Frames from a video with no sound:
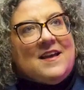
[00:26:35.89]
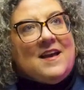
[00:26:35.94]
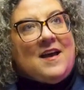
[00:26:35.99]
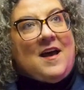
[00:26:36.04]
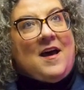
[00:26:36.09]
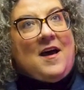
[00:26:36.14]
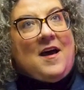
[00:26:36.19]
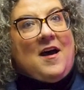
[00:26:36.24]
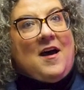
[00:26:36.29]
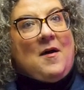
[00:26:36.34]

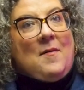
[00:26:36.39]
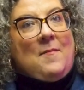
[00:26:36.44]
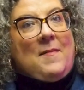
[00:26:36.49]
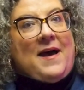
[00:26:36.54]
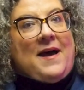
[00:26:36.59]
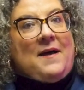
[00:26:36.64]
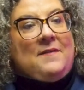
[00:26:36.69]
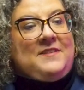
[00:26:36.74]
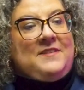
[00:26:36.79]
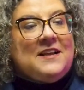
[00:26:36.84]
Uh,
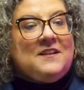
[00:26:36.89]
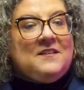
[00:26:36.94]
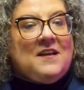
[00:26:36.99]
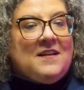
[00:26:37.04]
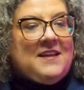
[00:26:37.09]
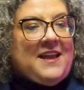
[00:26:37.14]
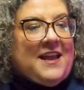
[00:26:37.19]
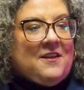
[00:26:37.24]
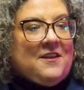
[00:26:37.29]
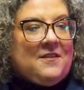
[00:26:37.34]
my
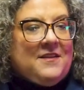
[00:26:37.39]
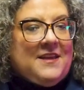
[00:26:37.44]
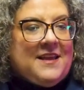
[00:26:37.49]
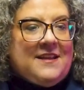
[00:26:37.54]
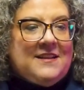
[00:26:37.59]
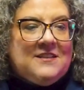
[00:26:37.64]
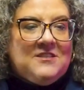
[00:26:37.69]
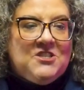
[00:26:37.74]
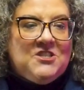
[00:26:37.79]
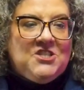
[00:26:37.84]
TikTok handle
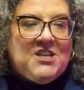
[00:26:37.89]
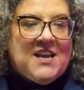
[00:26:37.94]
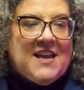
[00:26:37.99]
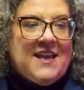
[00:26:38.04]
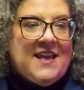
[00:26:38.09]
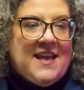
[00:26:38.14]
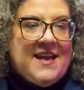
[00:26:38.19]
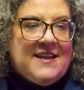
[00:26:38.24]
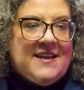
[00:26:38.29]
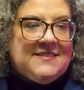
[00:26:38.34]
again is
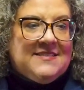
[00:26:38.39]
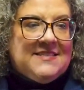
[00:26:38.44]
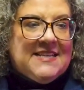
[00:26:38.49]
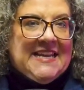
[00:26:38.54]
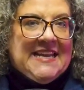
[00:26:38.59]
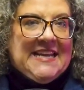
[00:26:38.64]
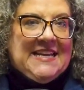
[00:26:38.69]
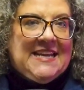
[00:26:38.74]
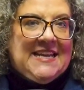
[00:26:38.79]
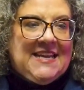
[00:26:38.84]

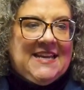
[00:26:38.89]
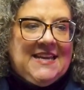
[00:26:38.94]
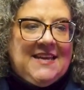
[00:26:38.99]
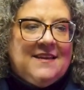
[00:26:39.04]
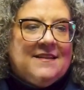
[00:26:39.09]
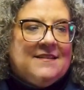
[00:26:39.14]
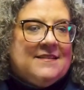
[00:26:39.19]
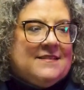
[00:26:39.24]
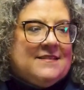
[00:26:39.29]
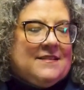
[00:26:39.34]

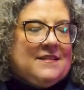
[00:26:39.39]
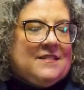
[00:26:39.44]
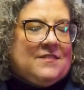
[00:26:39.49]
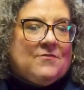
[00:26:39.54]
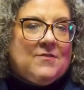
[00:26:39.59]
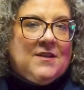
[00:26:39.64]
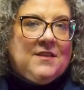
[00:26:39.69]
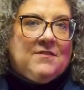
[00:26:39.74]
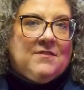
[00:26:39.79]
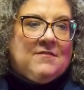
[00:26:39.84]

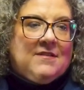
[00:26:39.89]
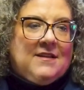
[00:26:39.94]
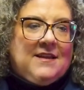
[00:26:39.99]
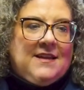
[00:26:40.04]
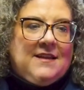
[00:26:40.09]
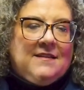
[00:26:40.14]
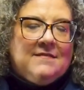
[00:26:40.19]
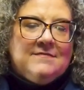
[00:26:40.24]
JSED33.